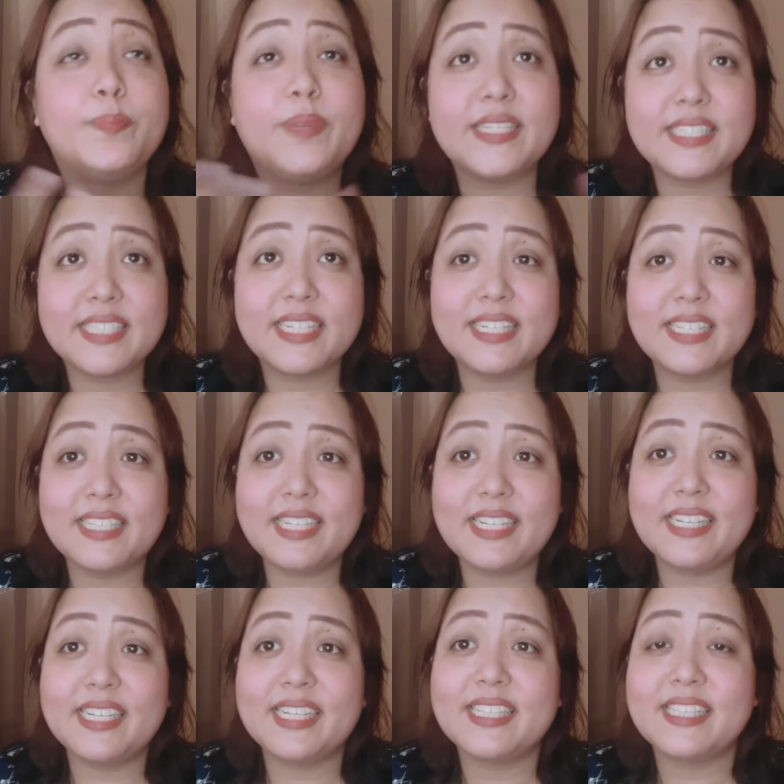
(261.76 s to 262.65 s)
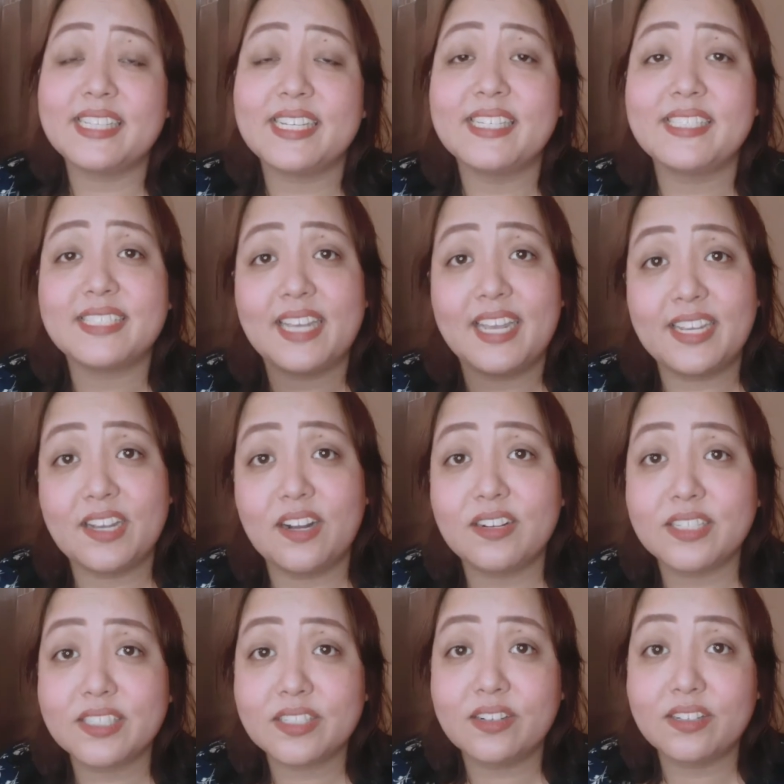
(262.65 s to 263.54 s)
basically it is a
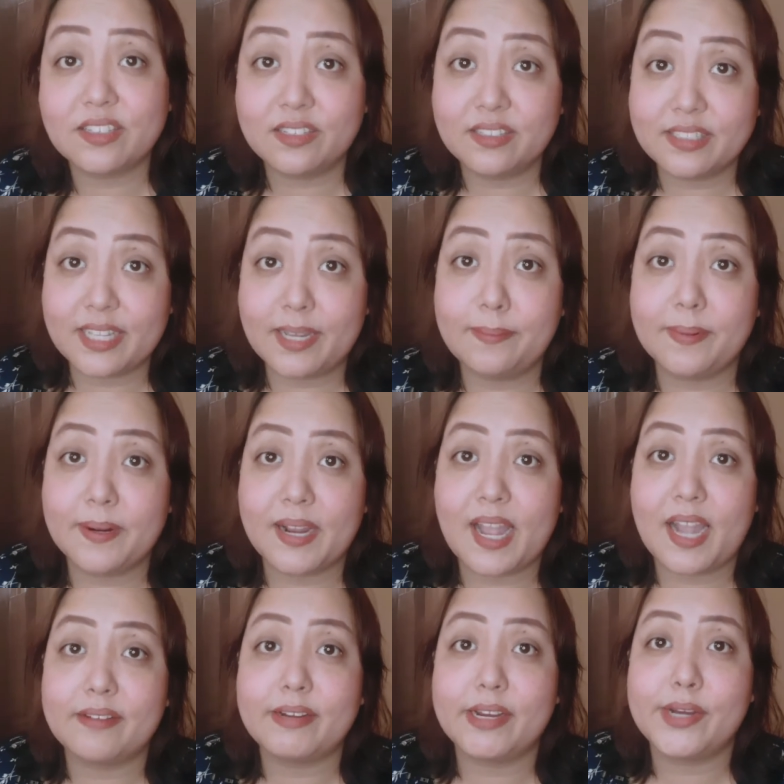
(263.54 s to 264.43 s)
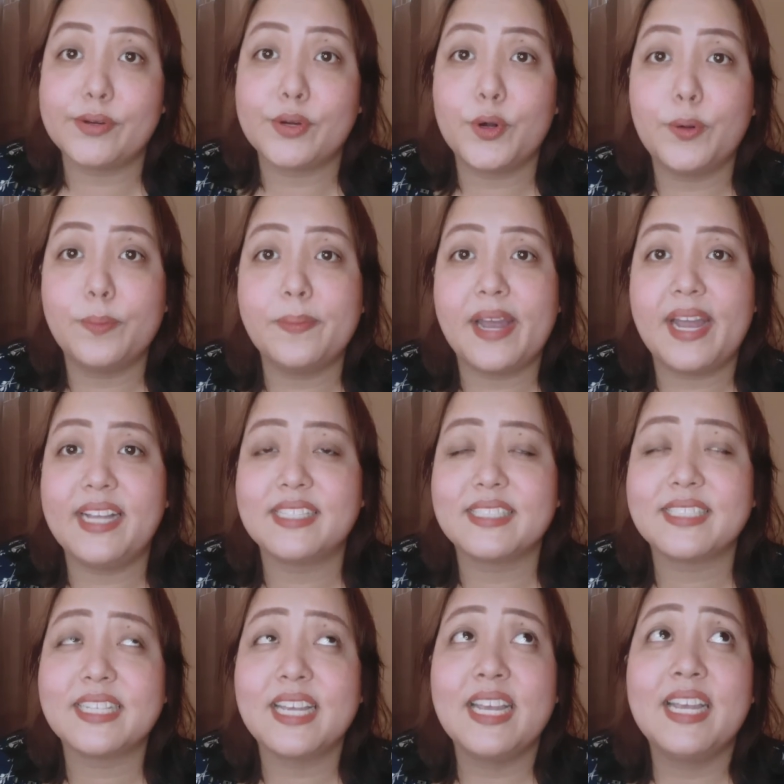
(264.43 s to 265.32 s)
young adult contemporary
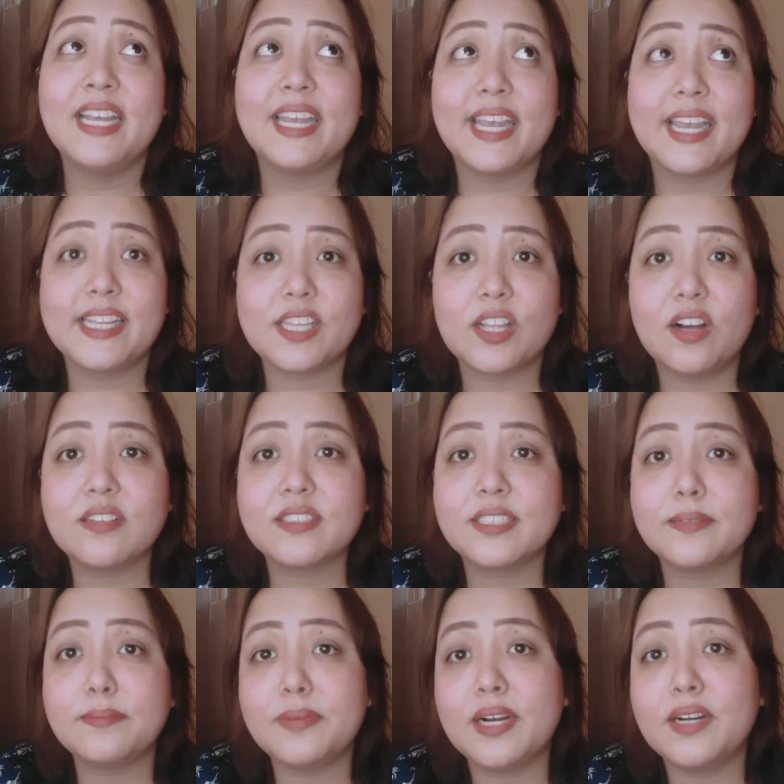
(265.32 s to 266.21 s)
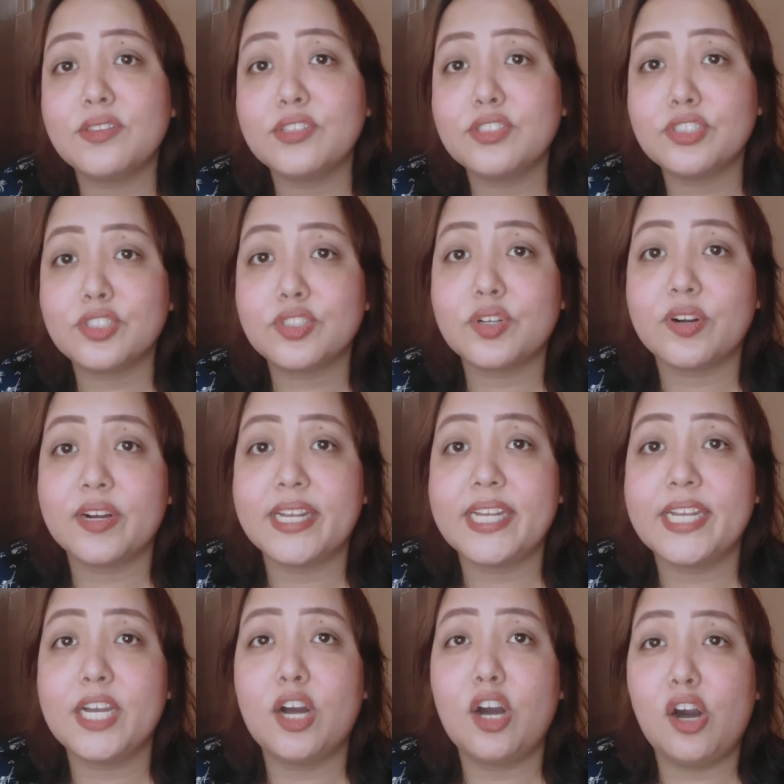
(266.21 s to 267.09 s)
romance. It talks about the
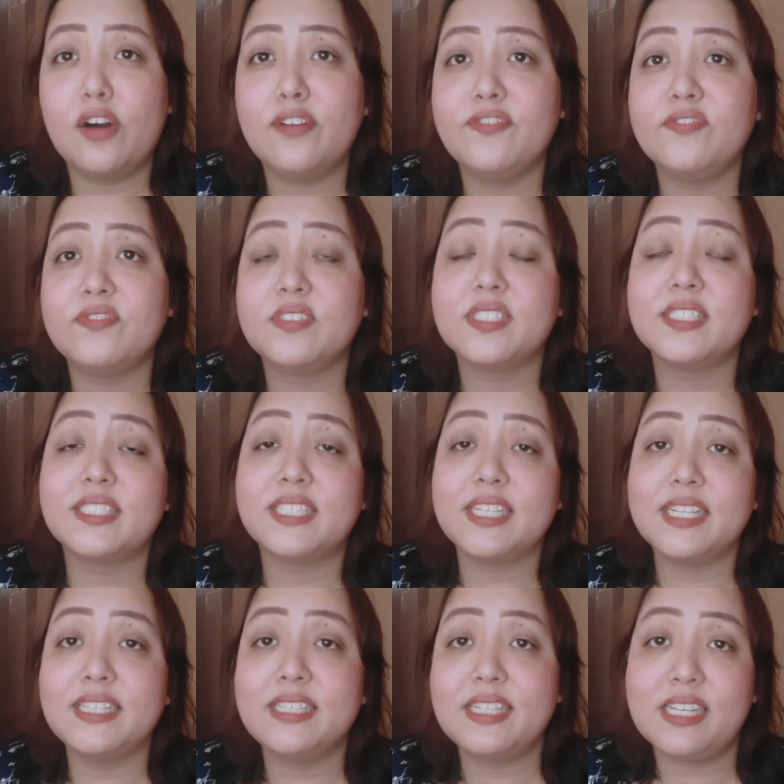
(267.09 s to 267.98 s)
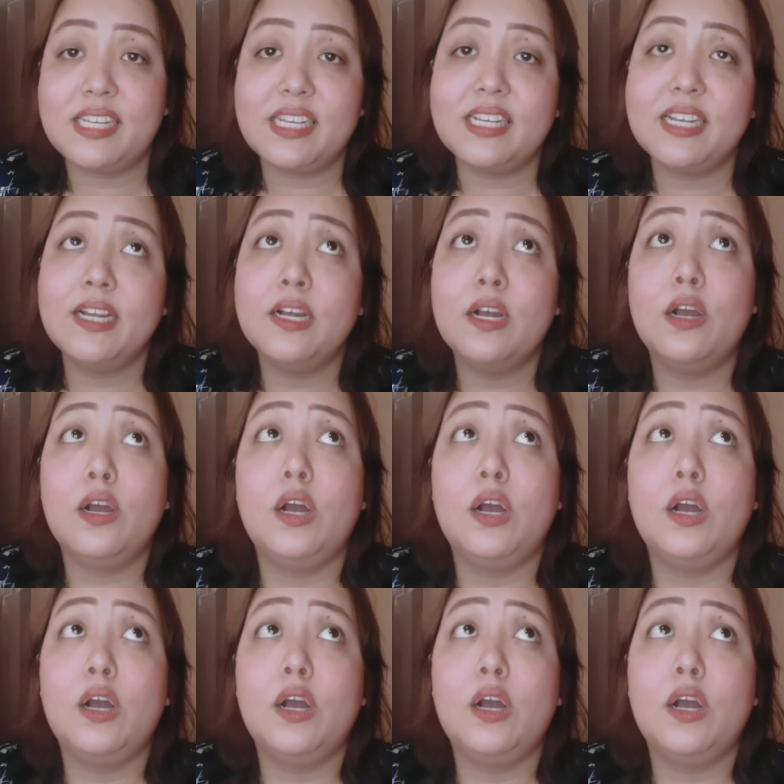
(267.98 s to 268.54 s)
story of Sydney,